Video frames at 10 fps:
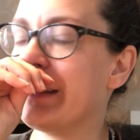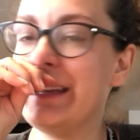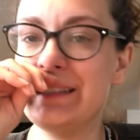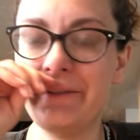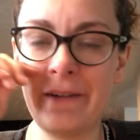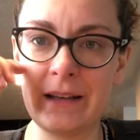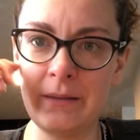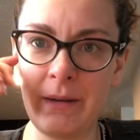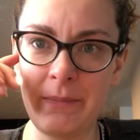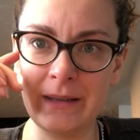It has
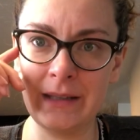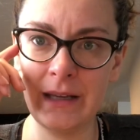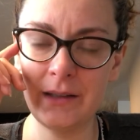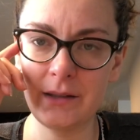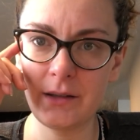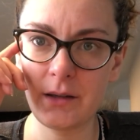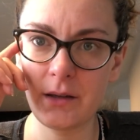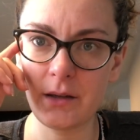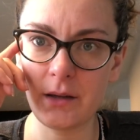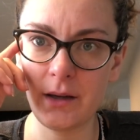affected my business.
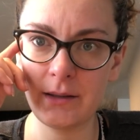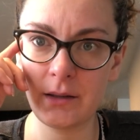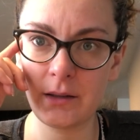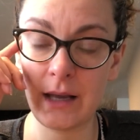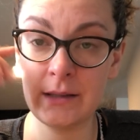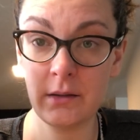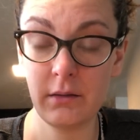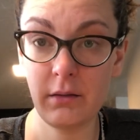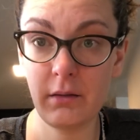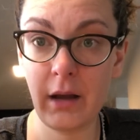As
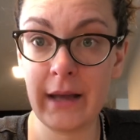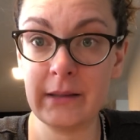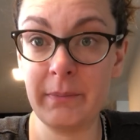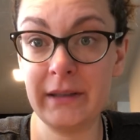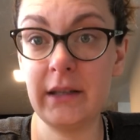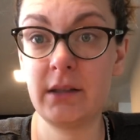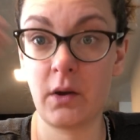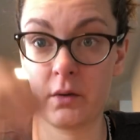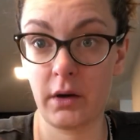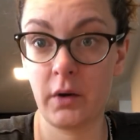a business
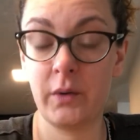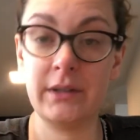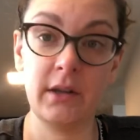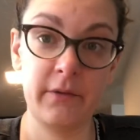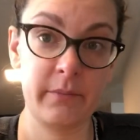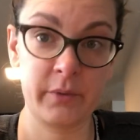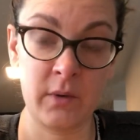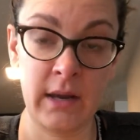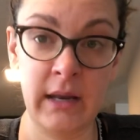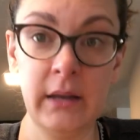owner who is
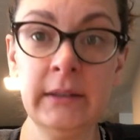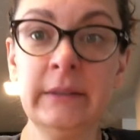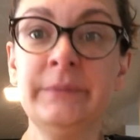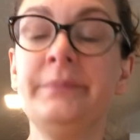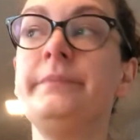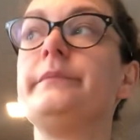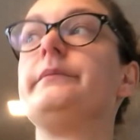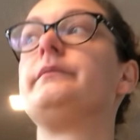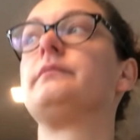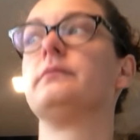self-employed,
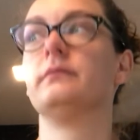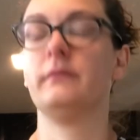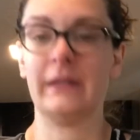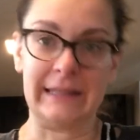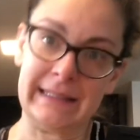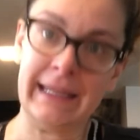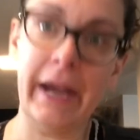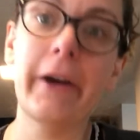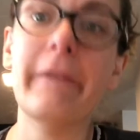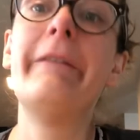it's
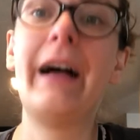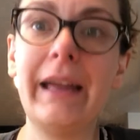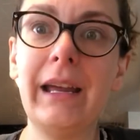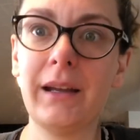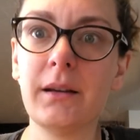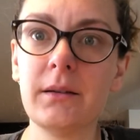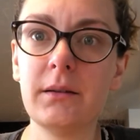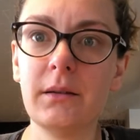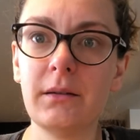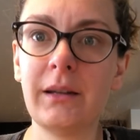terrifying.
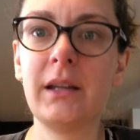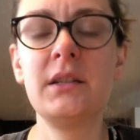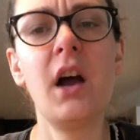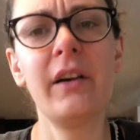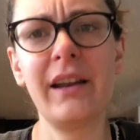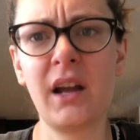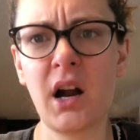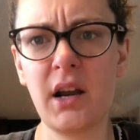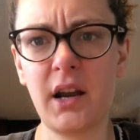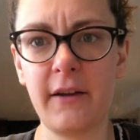Like it's already
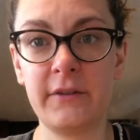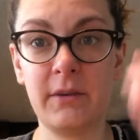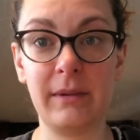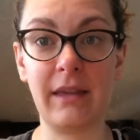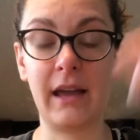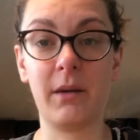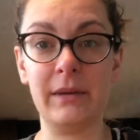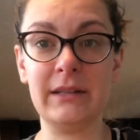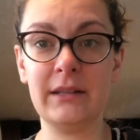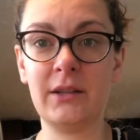hard enough to be like a
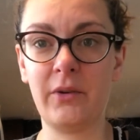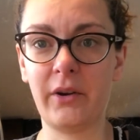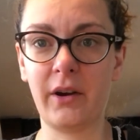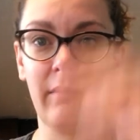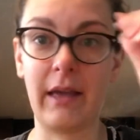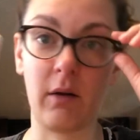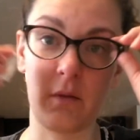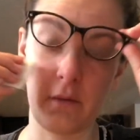business owner and like